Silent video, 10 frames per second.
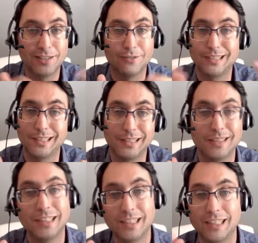So say,
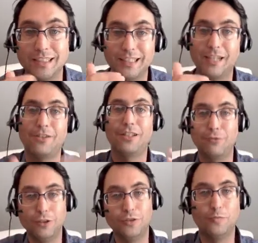okay, let's say they're going to
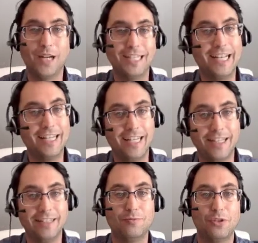reduce by 10
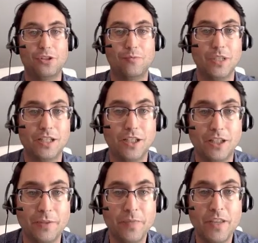days. It should be good,